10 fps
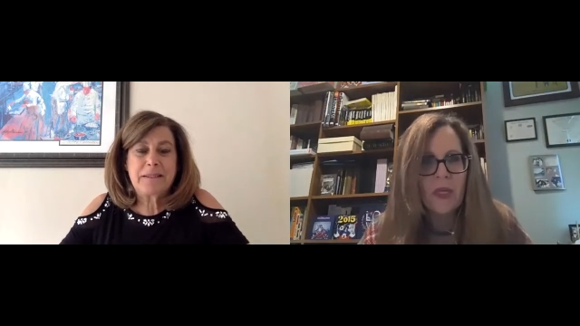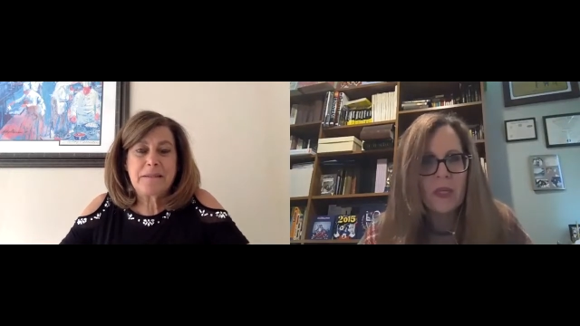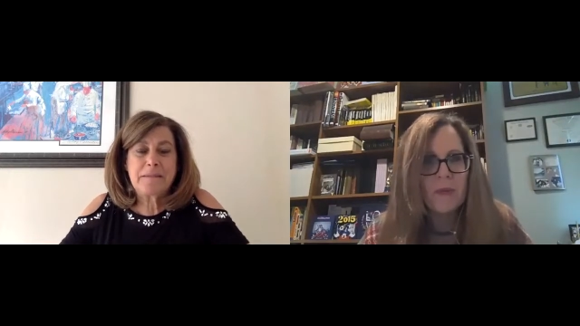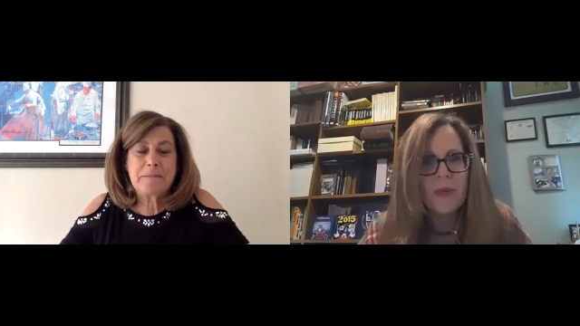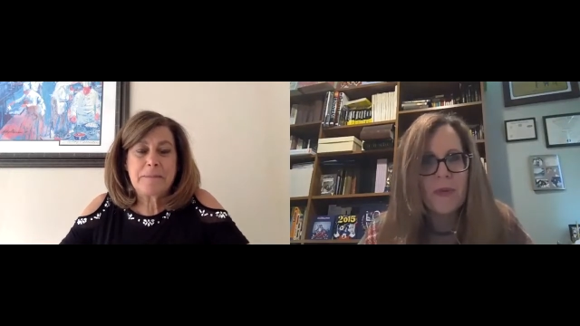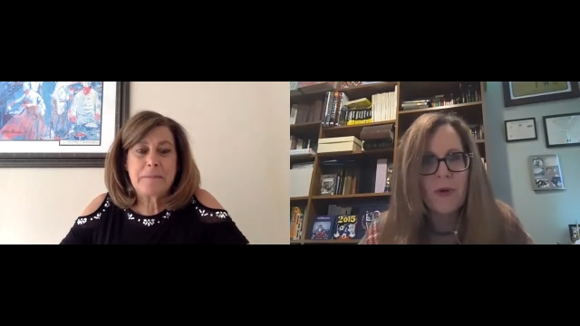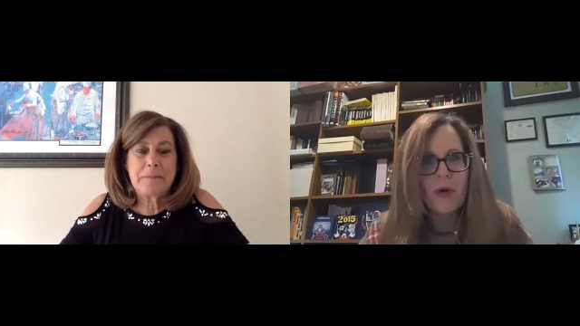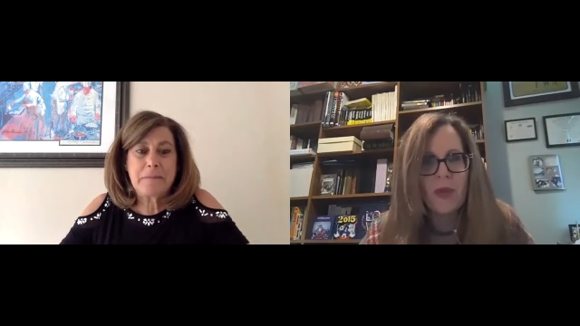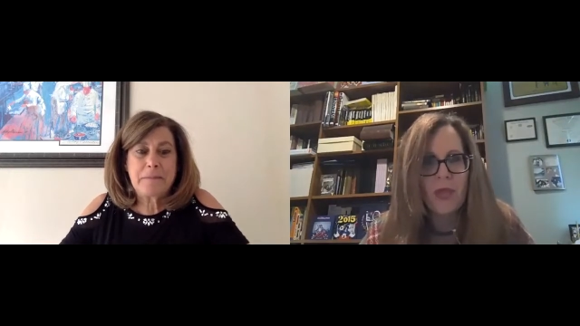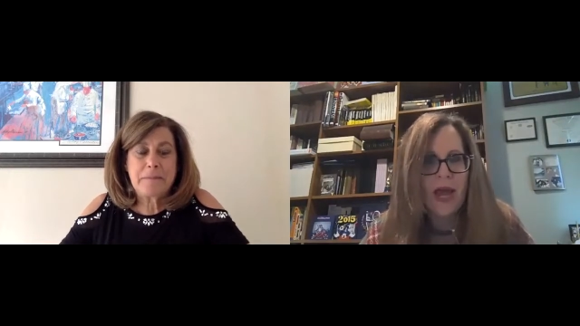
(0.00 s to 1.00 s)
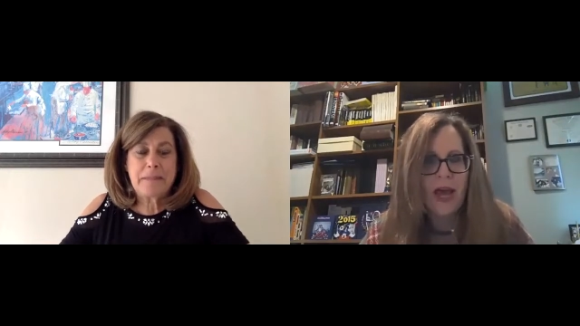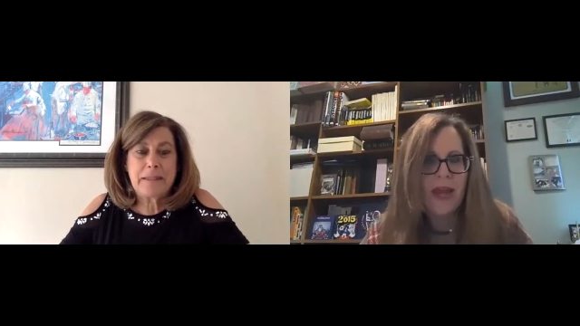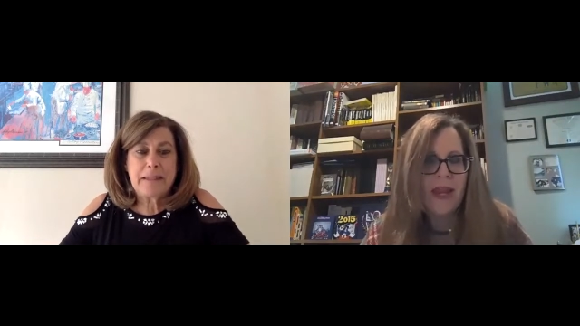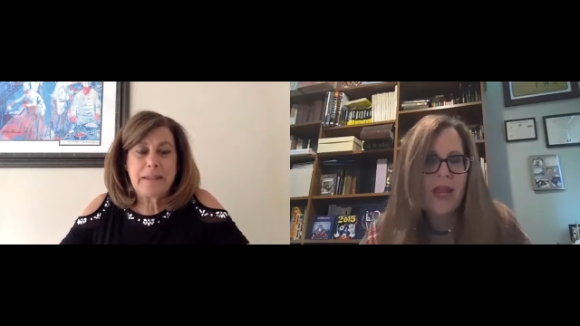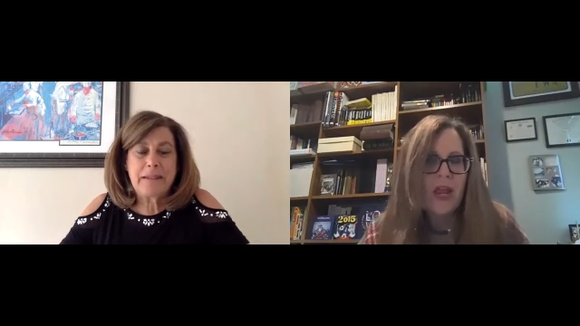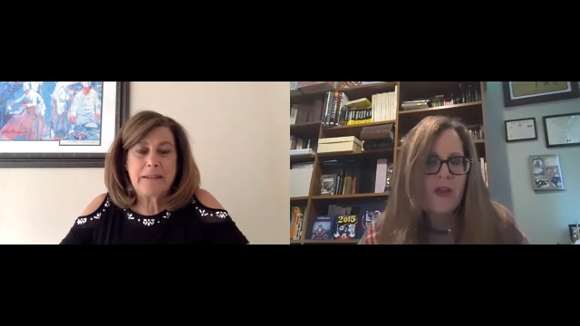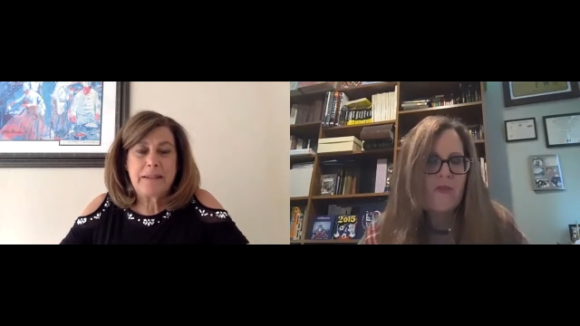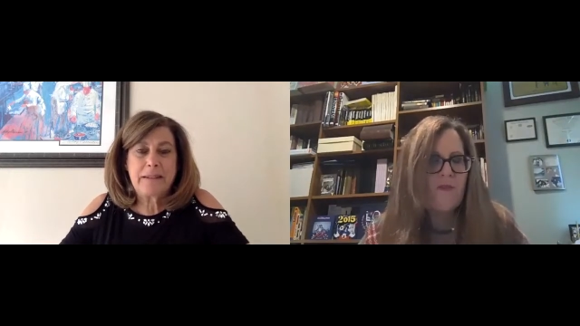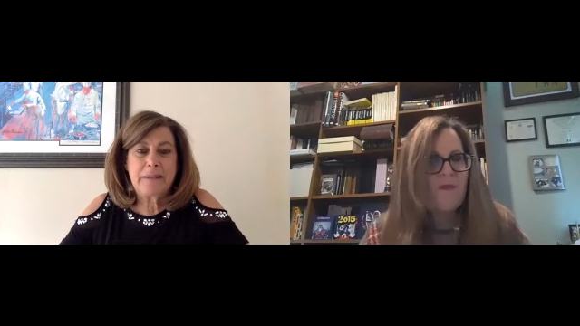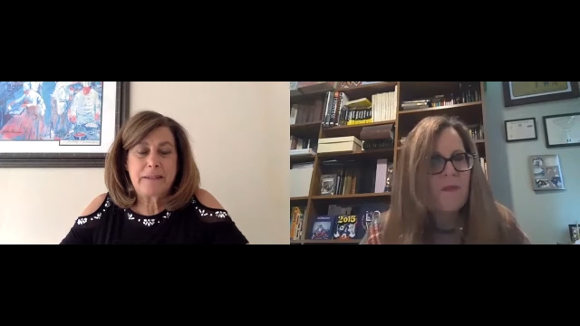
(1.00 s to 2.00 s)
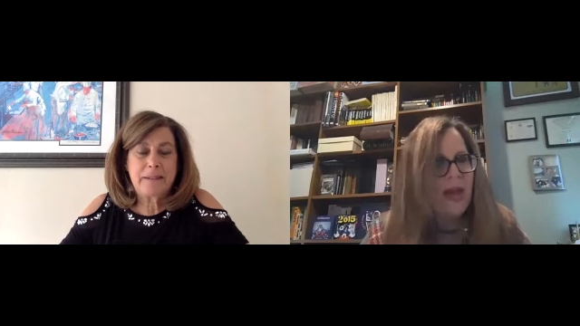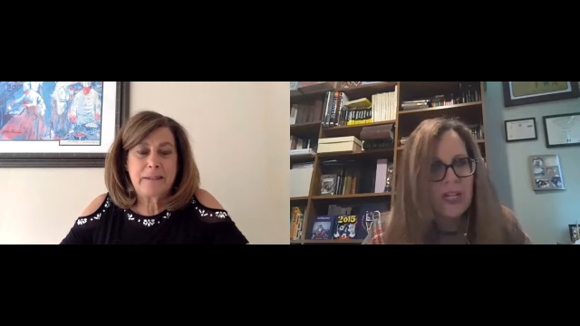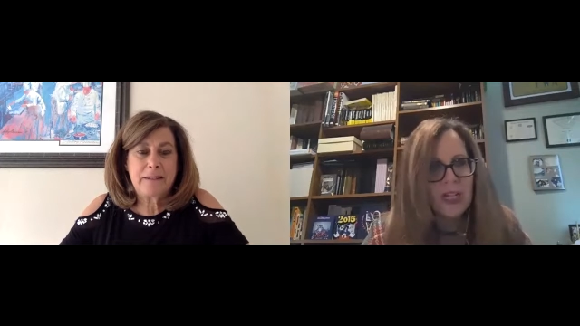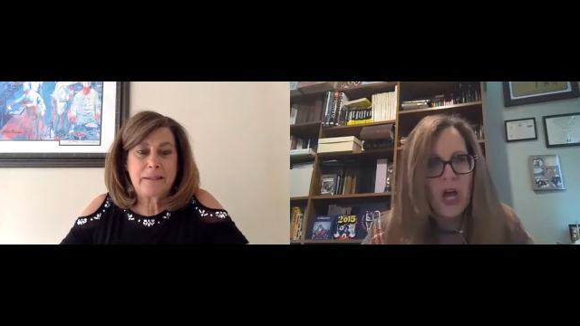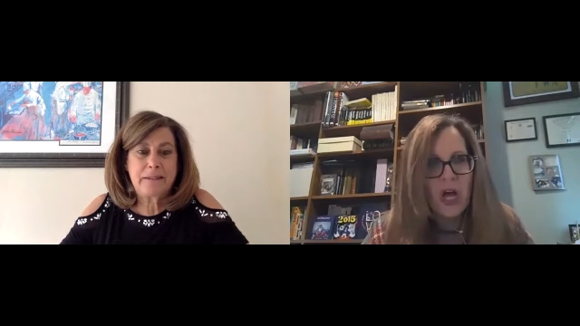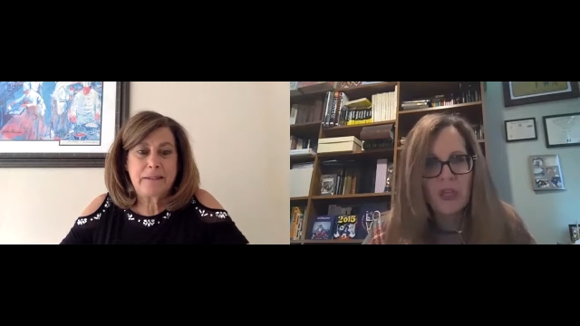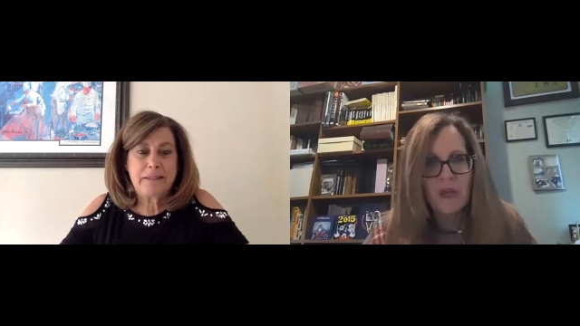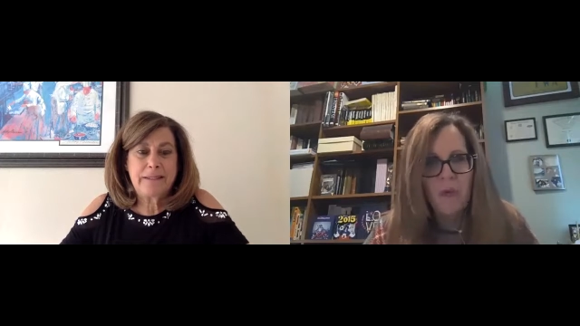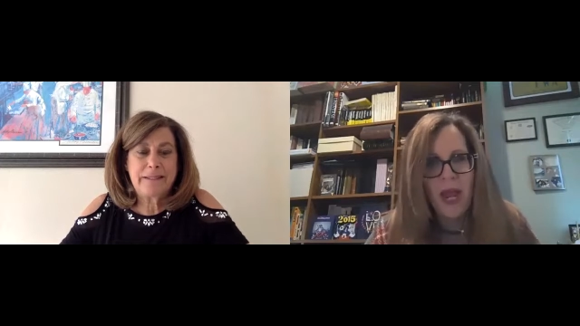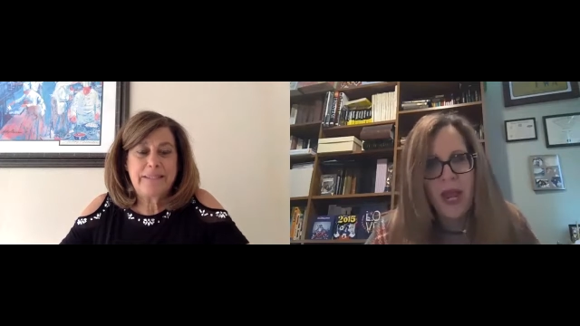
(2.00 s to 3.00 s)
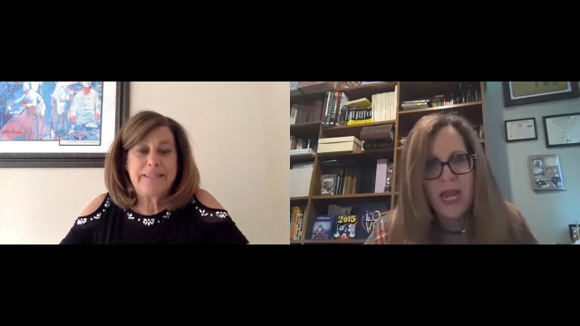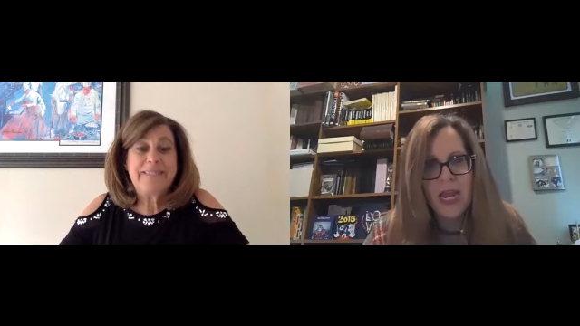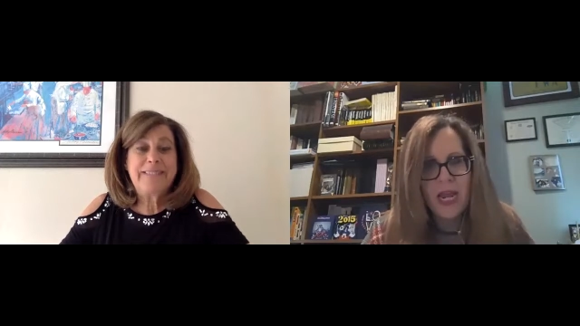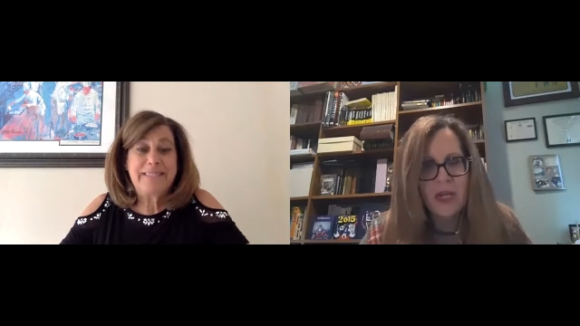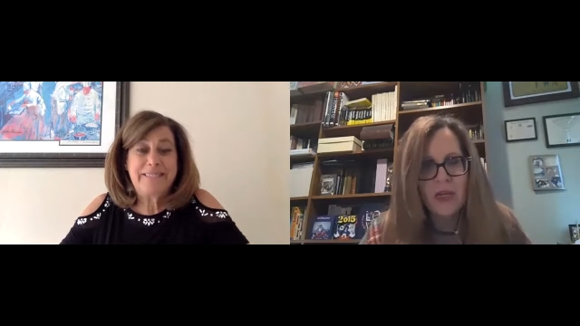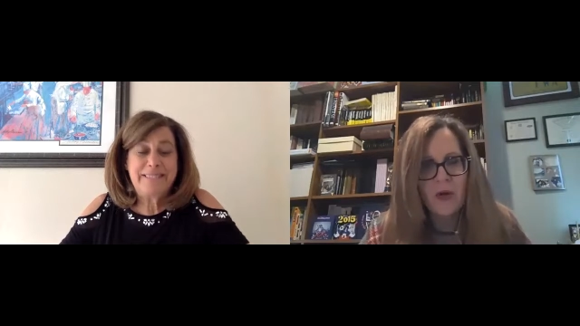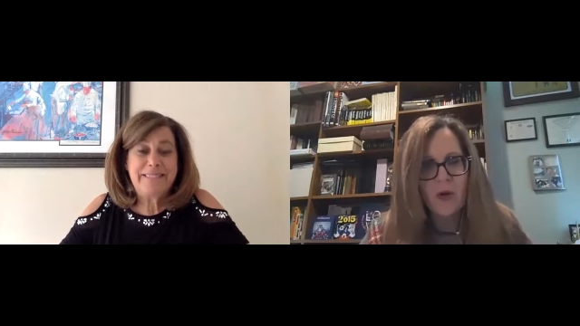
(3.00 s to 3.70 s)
Speaker 1: the people that you've met along the way and